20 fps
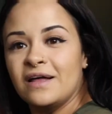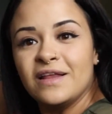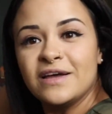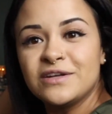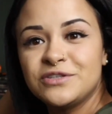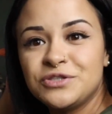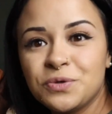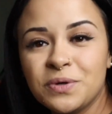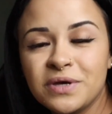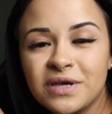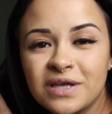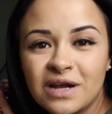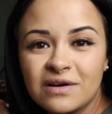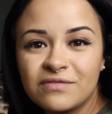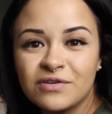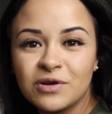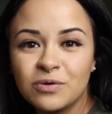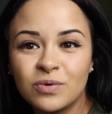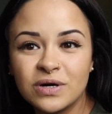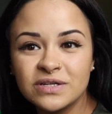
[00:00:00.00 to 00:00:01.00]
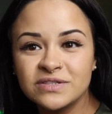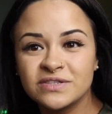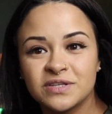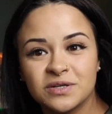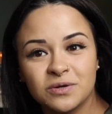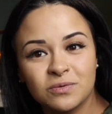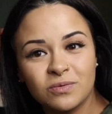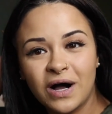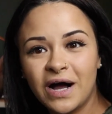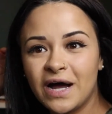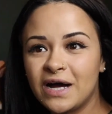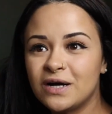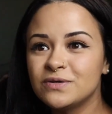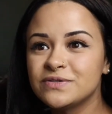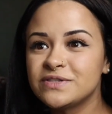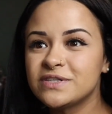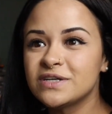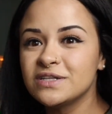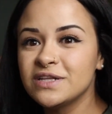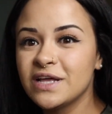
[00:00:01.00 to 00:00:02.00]
like doing it every once in a while
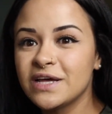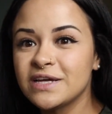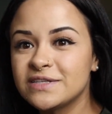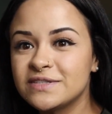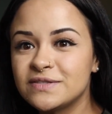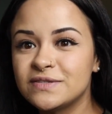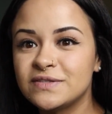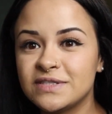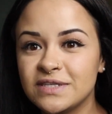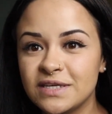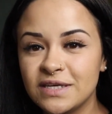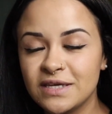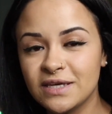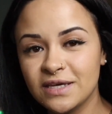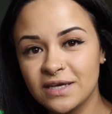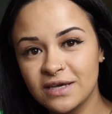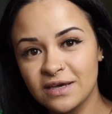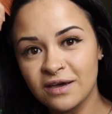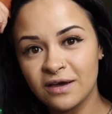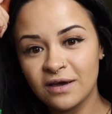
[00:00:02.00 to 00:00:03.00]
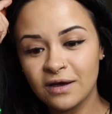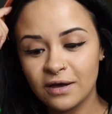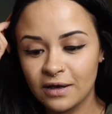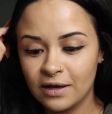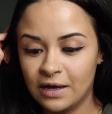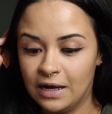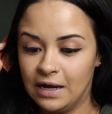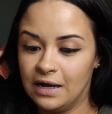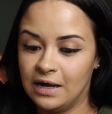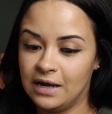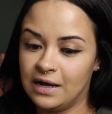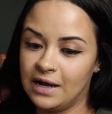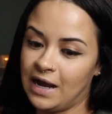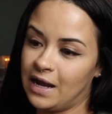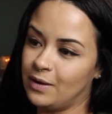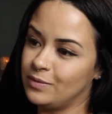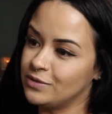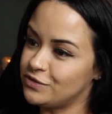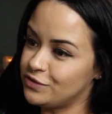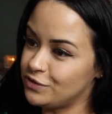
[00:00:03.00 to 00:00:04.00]
to like see
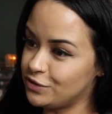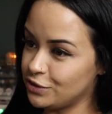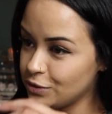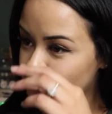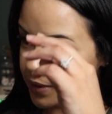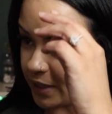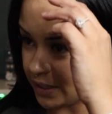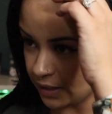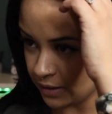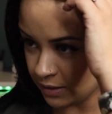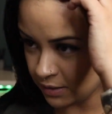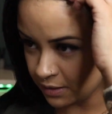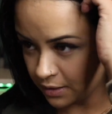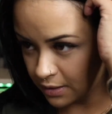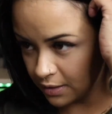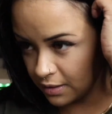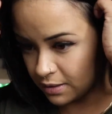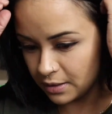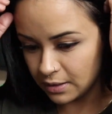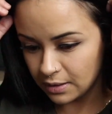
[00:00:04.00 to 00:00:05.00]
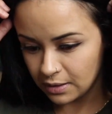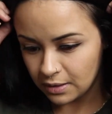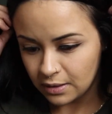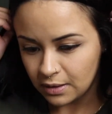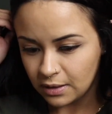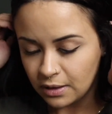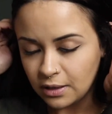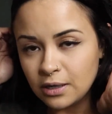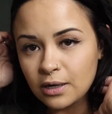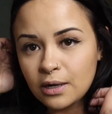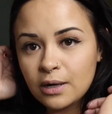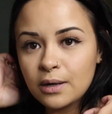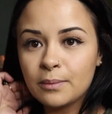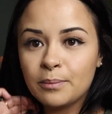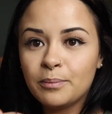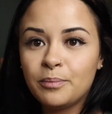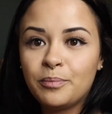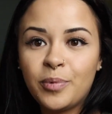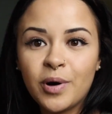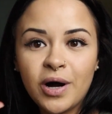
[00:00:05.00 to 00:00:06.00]
how it's doing,
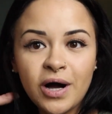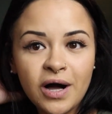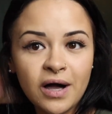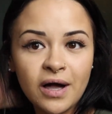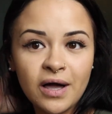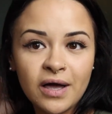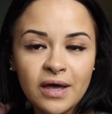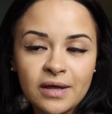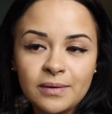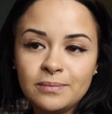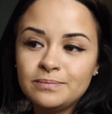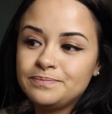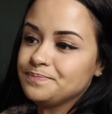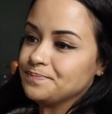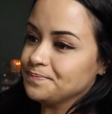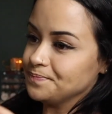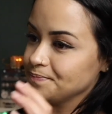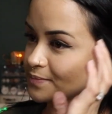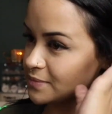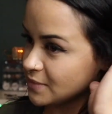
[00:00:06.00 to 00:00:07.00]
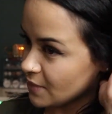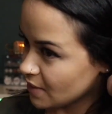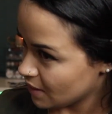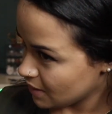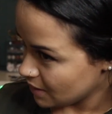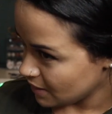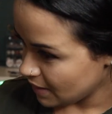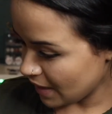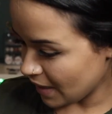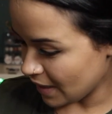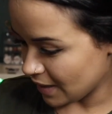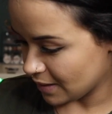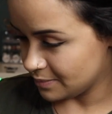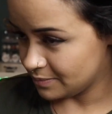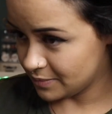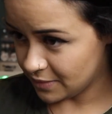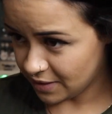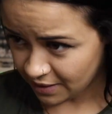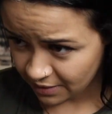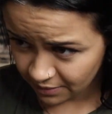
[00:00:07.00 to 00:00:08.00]
but yeah,
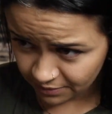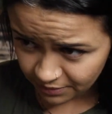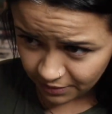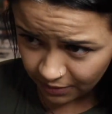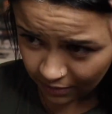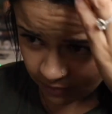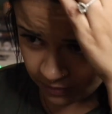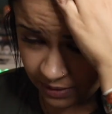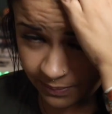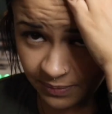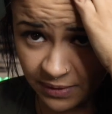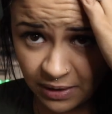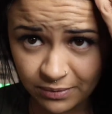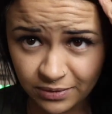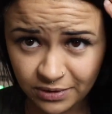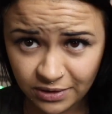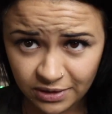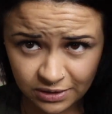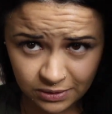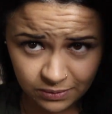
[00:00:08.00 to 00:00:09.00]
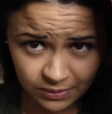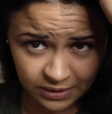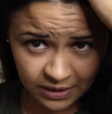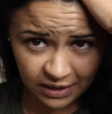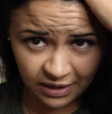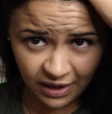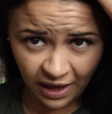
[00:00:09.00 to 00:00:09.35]
I don't know. I'm not really doing any.